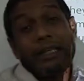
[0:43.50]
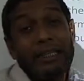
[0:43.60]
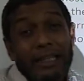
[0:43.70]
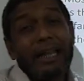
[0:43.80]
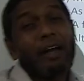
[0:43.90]

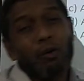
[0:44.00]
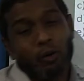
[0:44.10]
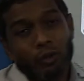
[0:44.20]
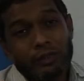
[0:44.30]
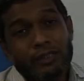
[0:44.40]
in
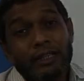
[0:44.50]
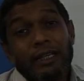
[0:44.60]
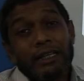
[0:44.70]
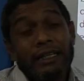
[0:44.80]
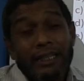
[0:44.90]

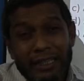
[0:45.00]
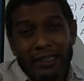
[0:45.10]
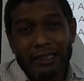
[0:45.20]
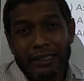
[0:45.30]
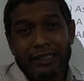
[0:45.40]

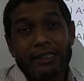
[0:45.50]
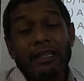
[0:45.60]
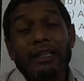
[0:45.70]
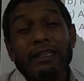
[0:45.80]
English,